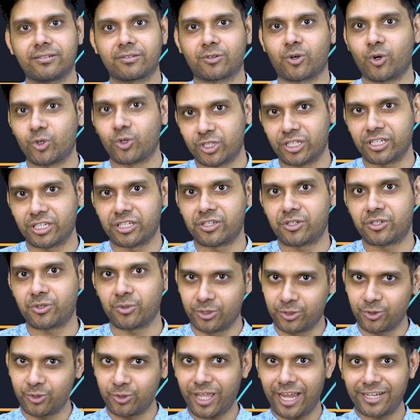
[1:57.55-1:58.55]
coaching institute
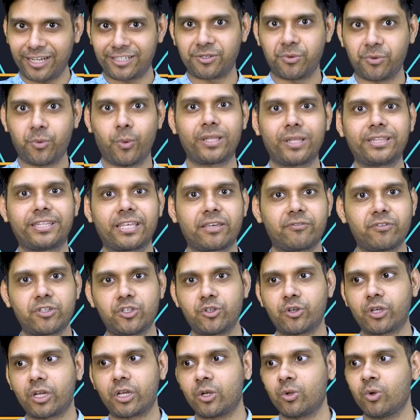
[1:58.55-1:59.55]
so that's one thing which you
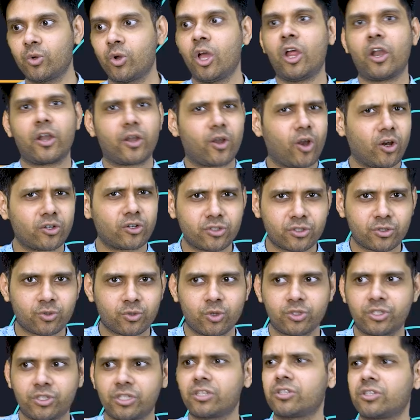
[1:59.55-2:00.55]
can do not just
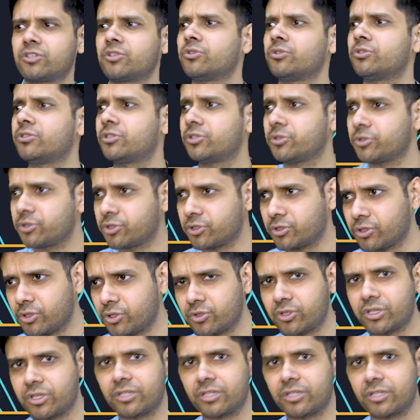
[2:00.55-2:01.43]
coaching institute tuition